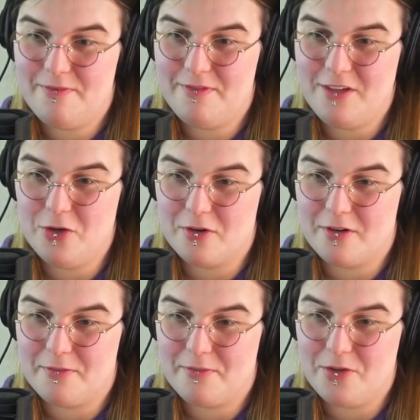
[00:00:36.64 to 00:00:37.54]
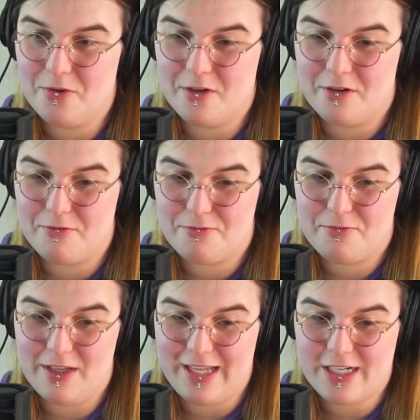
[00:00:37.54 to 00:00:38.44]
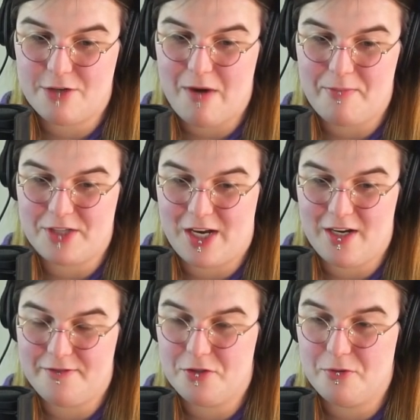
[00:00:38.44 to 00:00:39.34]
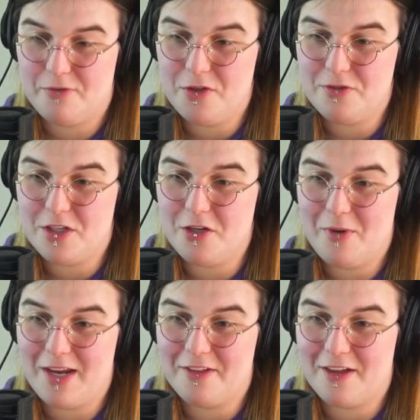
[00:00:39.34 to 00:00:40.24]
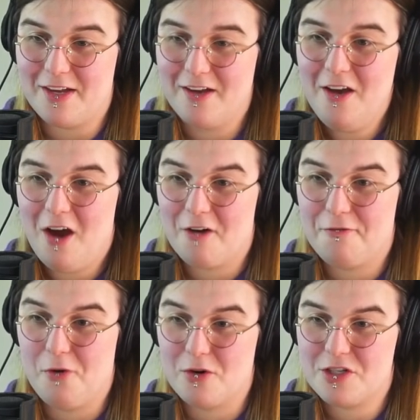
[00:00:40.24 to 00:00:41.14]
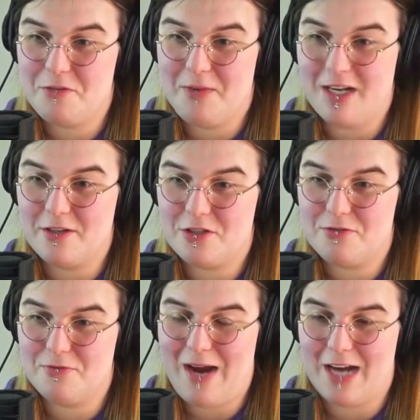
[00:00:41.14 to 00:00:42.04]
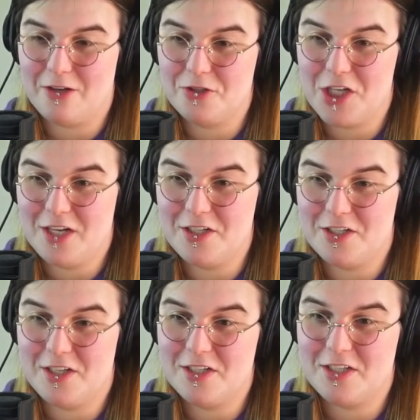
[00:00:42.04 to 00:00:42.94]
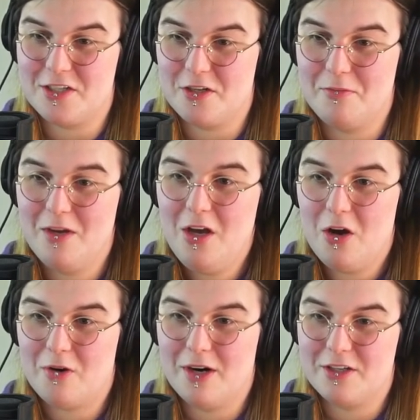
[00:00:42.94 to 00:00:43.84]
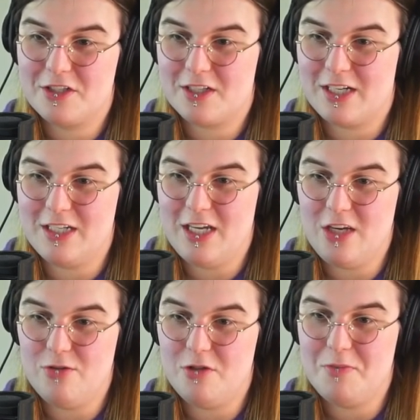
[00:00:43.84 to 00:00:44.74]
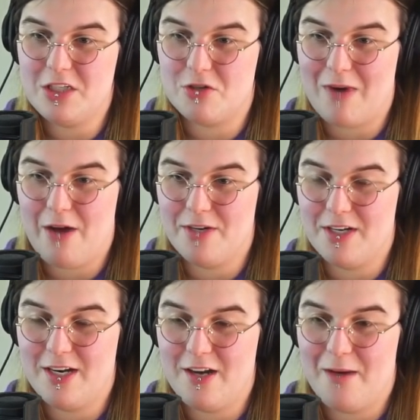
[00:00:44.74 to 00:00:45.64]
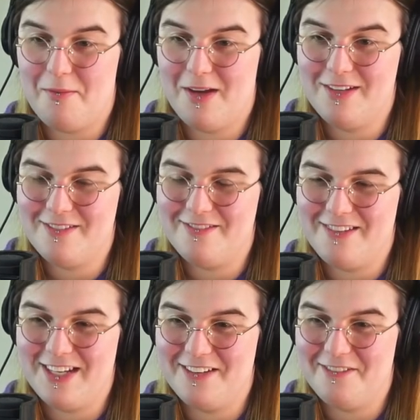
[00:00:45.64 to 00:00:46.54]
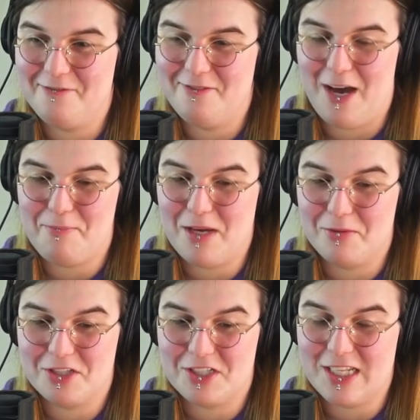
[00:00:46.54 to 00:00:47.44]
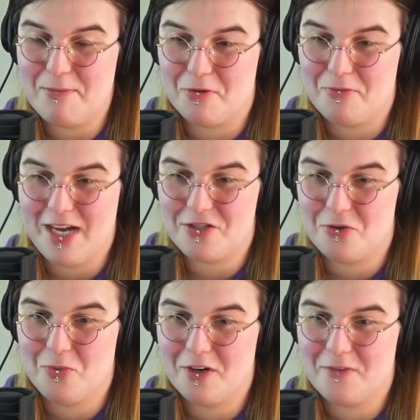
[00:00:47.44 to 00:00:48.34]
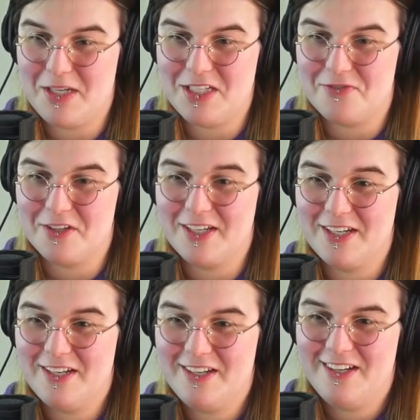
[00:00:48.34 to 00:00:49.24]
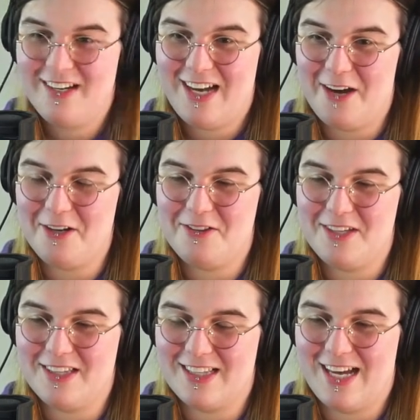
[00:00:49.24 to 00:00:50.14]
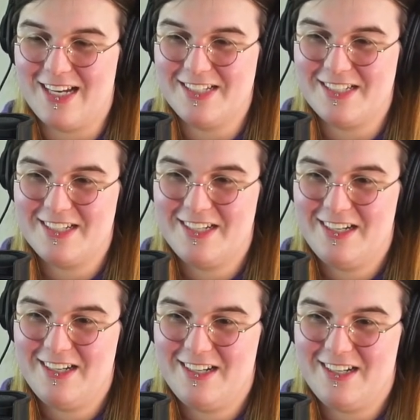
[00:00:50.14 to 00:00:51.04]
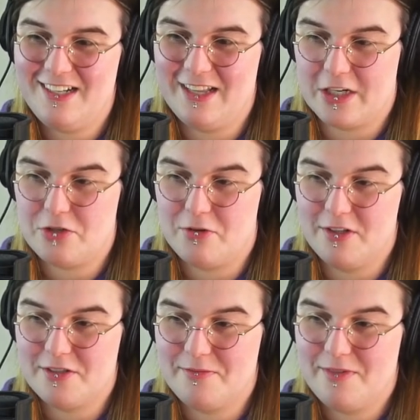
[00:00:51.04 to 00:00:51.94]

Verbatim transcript: your your elected representatives who refuse to do anything are forced to make radical changes to the system or else continue to be surrounded and not and and not be able to sleep or rest or work peacefully how do you think that that is electoralism